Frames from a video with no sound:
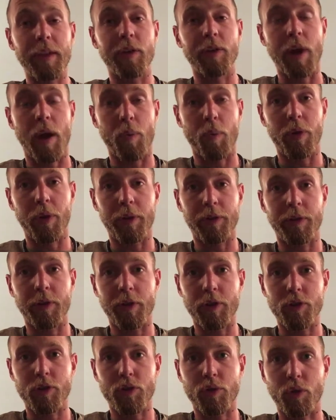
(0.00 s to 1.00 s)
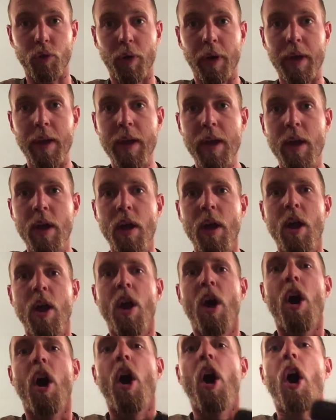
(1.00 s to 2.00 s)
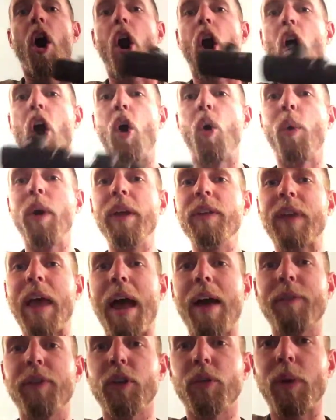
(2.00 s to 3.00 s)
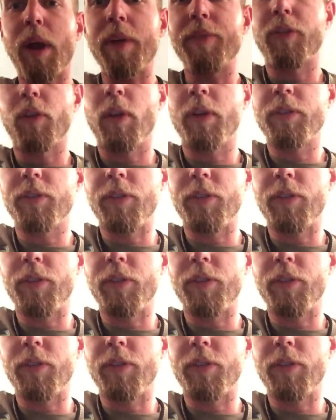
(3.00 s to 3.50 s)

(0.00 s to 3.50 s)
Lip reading: you're not willing to destroy. Always have your rifle on